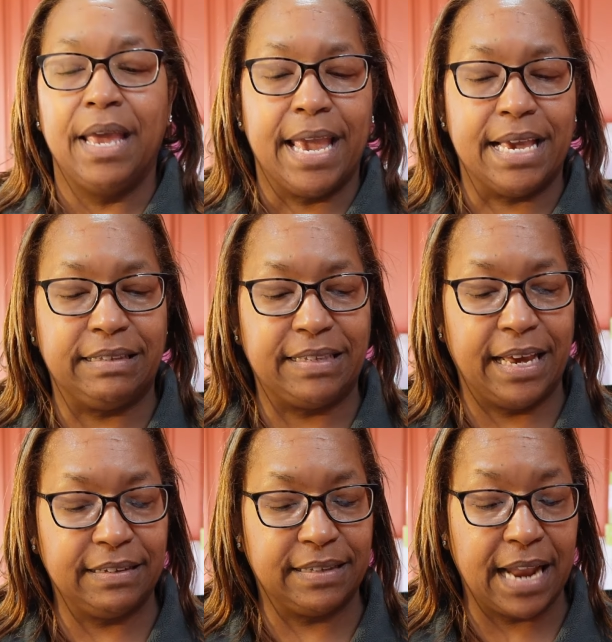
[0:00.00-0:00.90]
it
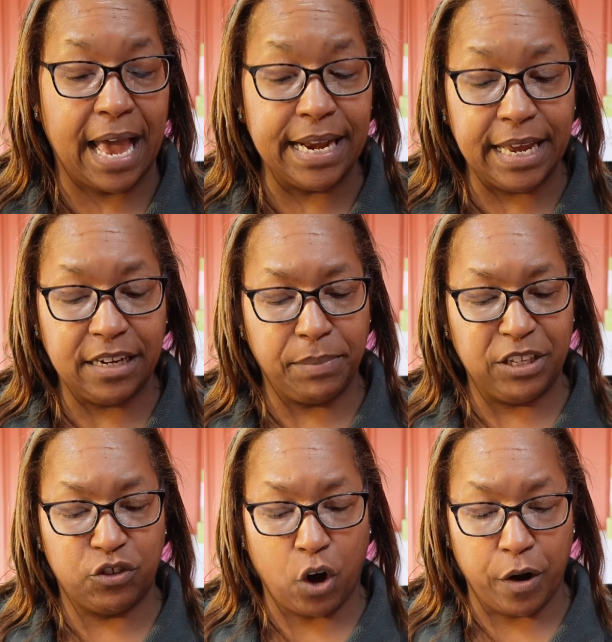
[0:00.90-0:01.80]
says that I need to be
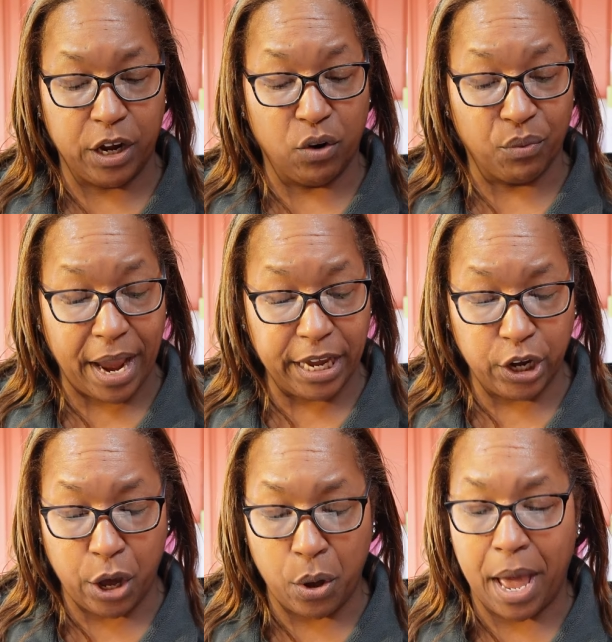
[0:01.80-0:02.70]
starting
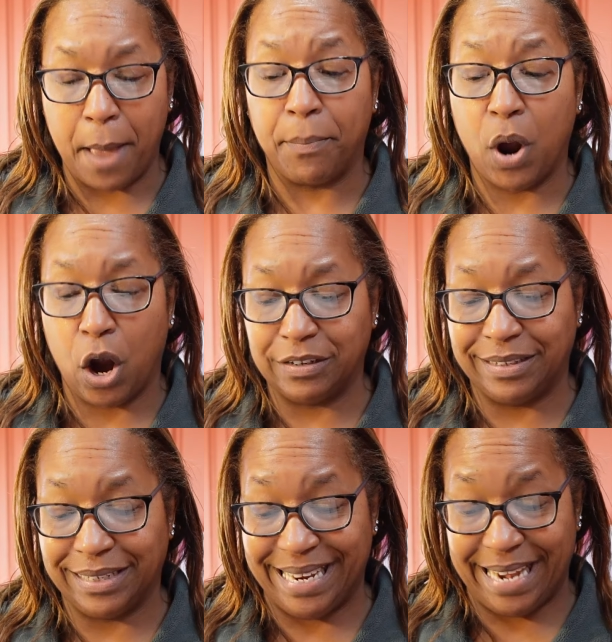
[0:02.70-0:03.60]
oregano and
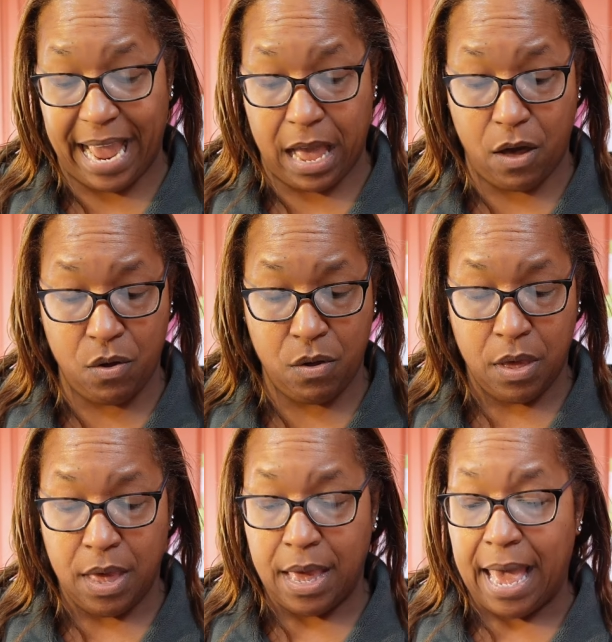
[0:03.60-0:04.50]
parsley now,
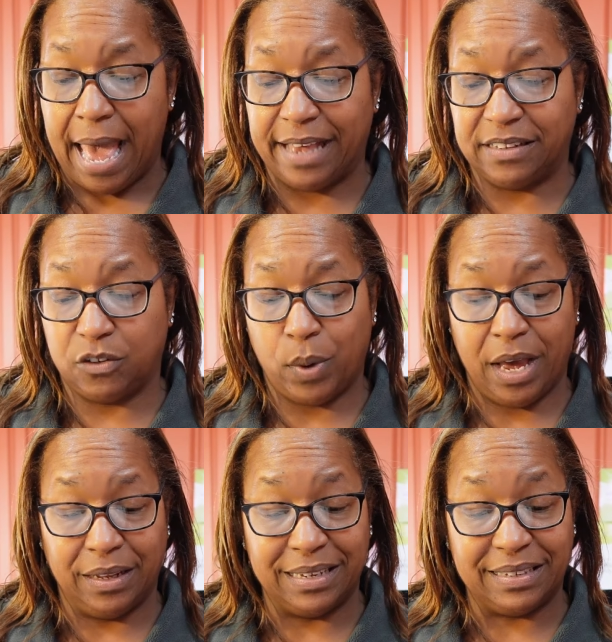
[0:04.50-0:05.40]
as
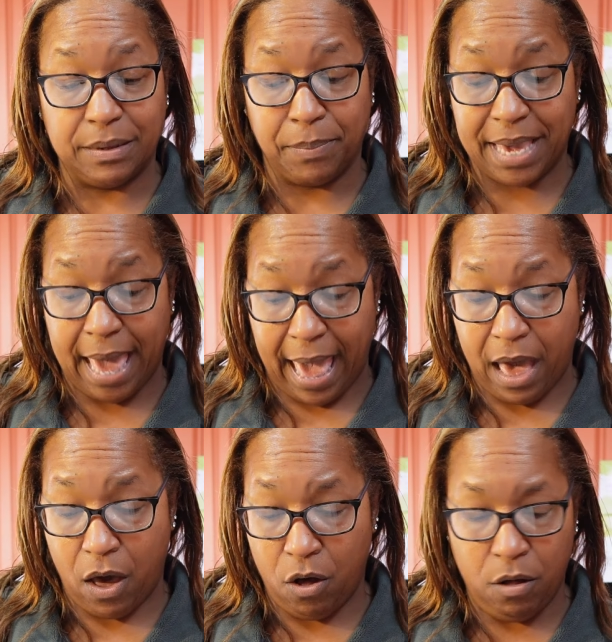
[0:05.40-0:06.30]
well as some
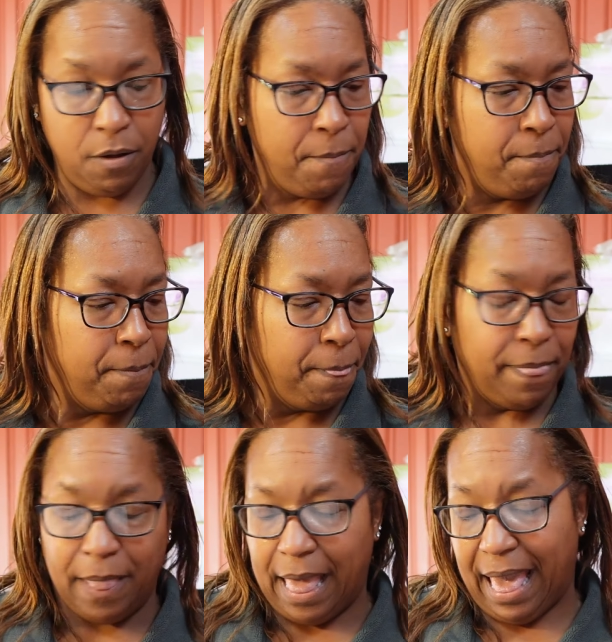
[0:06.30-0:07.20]
kale.
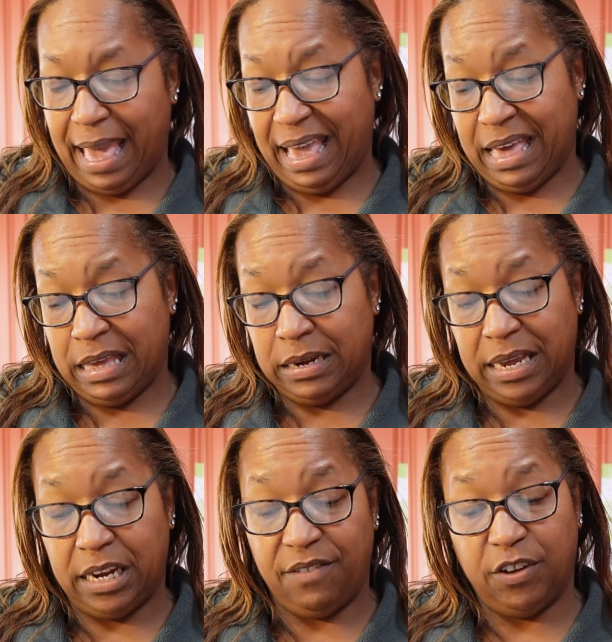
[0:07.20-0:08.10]
And
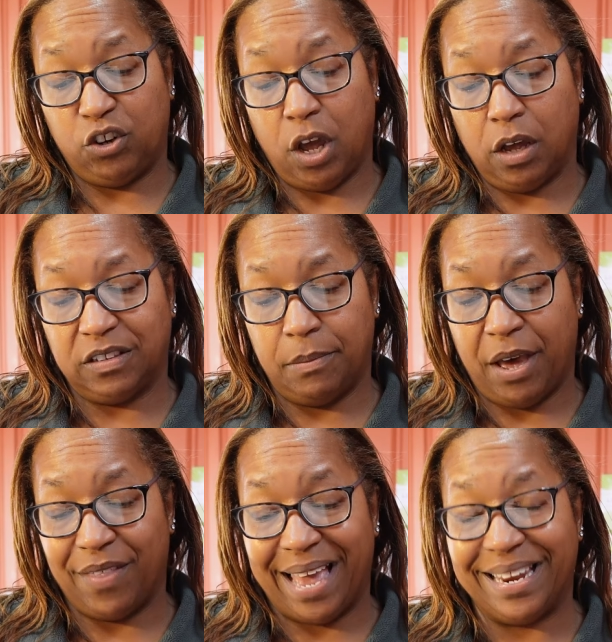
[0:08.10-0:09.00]
it even talks
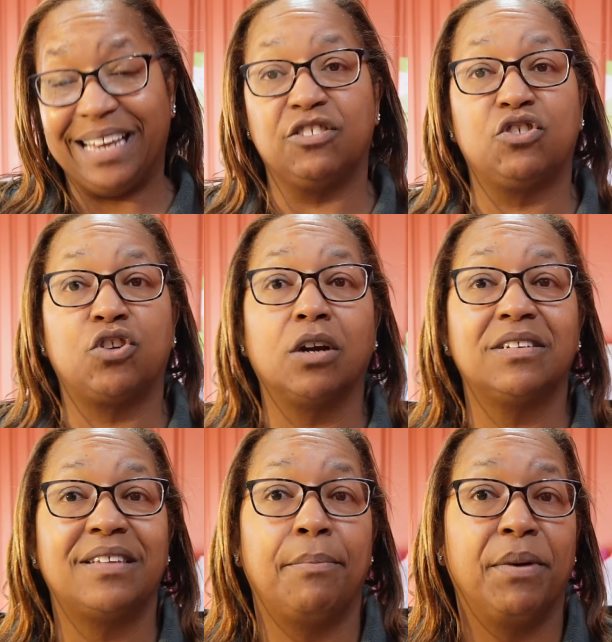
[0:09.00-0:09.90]
about I need to start
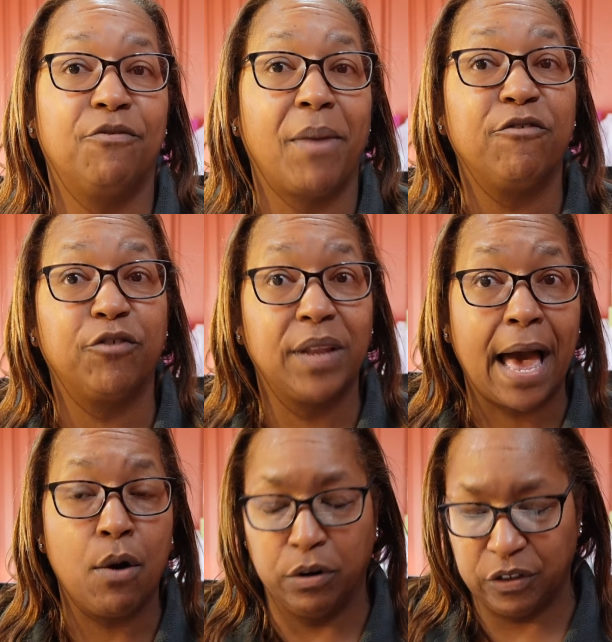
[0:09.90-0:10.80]
some of my
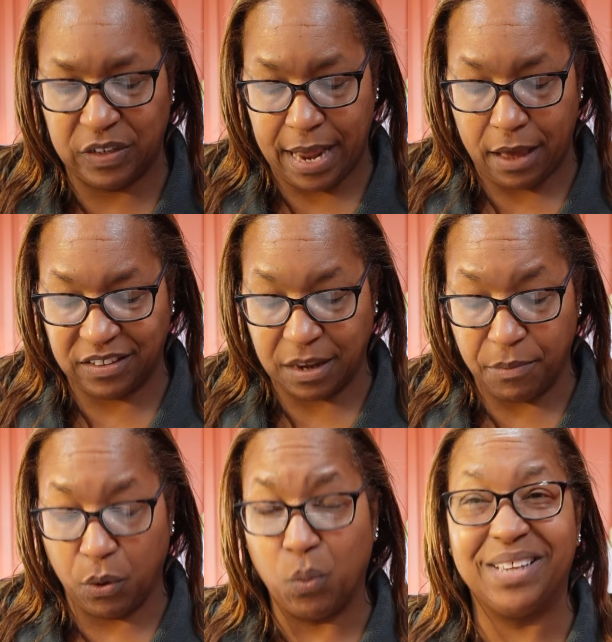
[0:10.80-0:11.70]
flowers now, some
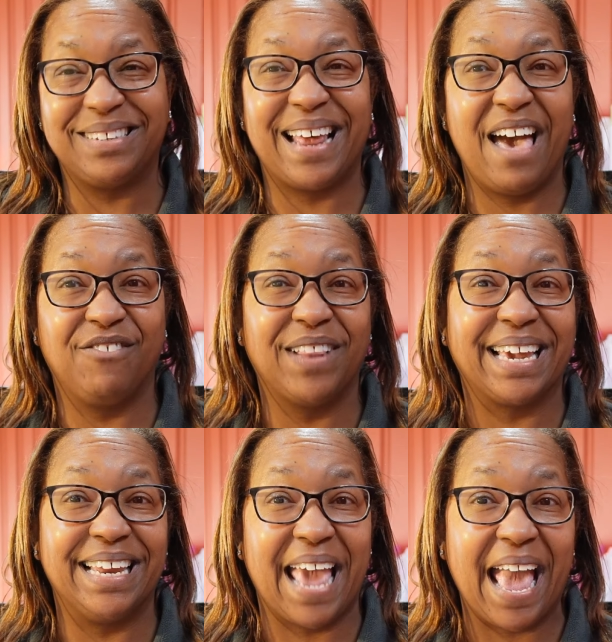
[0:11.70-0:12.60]
of the ones that have
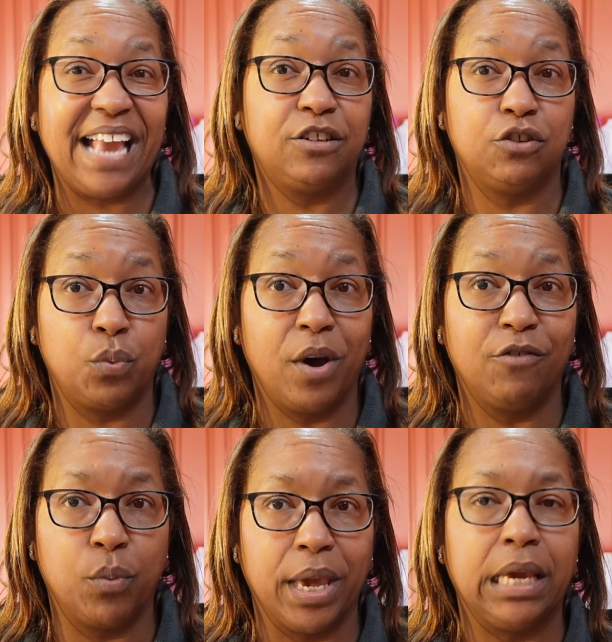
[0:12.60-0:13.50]
like an 8 to
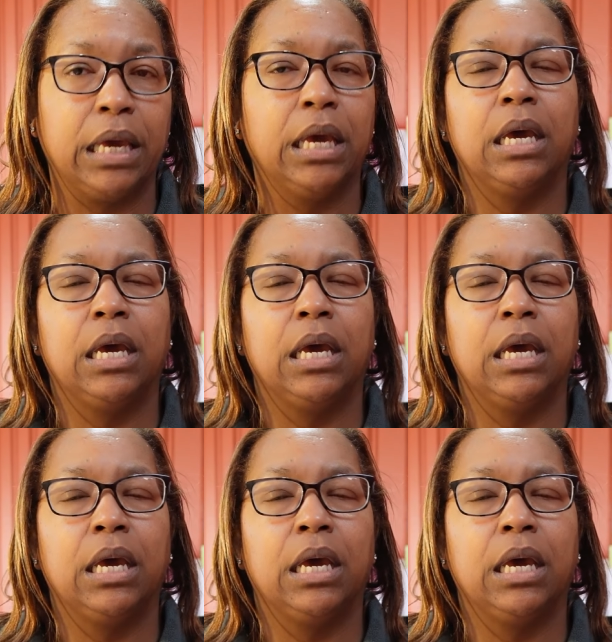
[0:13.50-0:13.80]
12 week